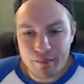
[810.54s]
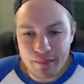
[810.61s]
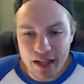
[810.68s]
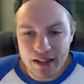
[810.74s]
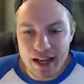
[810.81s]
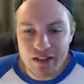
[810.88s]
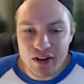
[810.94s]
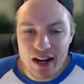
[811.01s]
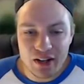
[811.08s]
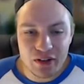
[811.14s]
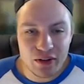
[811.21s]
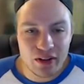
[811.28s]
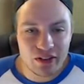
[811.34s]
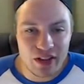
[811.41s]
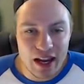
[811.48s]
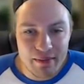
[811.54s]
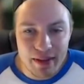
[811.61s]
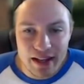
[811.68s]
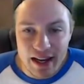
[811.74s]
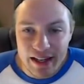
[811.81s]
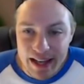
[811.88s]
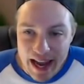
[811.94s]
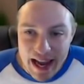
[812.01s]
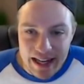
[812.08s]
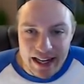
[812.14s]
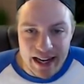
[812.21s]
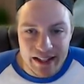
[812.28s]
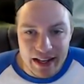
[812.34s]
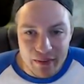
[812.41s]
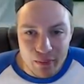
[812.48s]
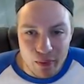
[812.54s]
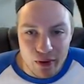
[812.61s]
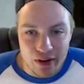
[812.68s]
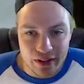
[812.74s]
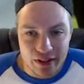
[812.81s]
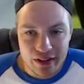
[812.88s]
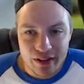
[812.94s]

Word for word: They tried to do the same thing again, and it didn't work.